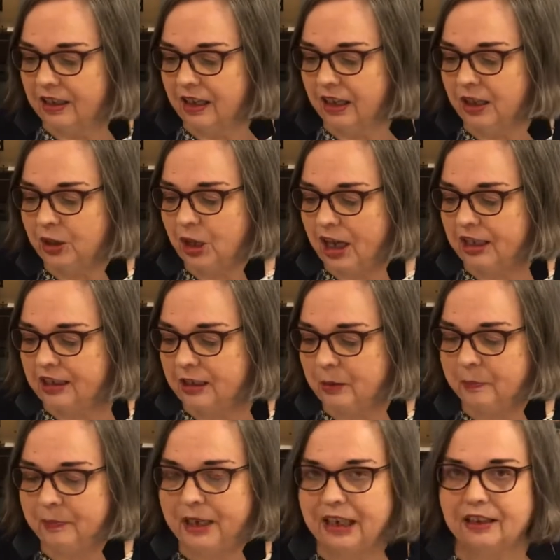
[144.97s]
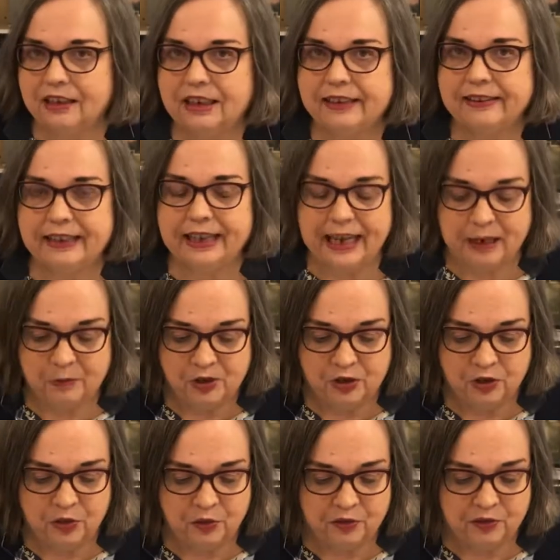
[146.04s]
a lot of the Baileys came to
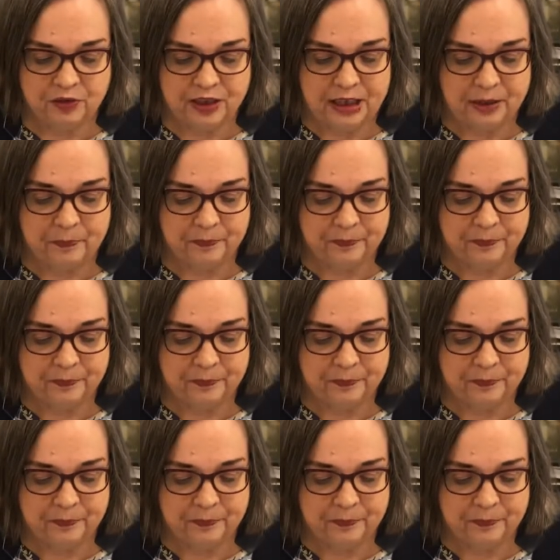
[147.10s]
New Freedom.